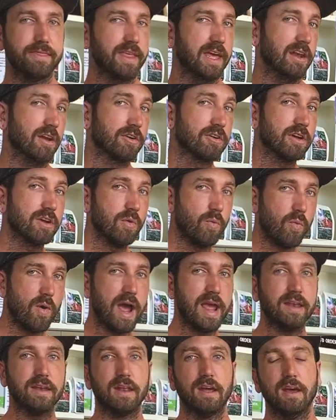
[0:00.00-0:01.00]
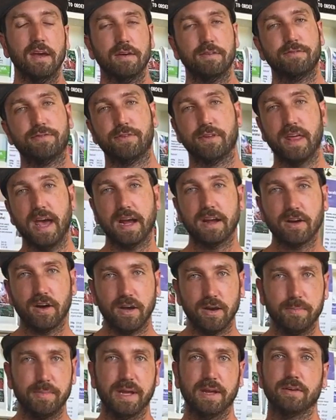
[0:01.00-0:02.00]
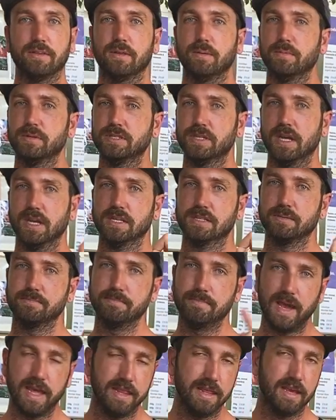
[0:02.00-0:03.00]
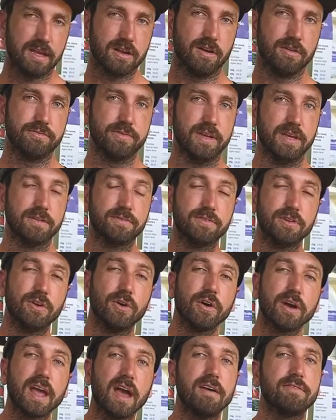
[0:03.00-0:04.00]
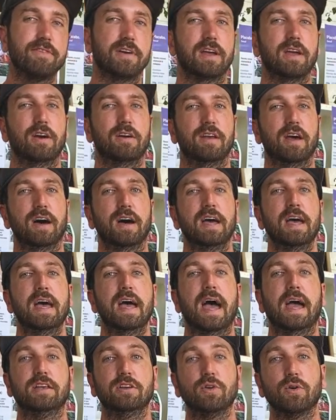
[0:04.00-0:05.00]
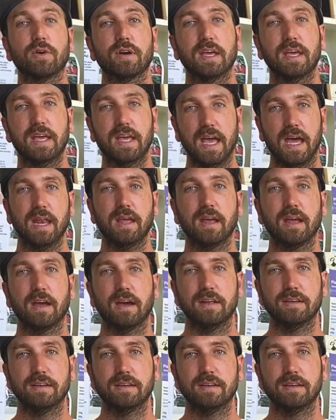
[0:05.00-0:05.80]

They're not going to wait for that guy to be on the machine to make their coffee. If you're a cafe owner and you're getting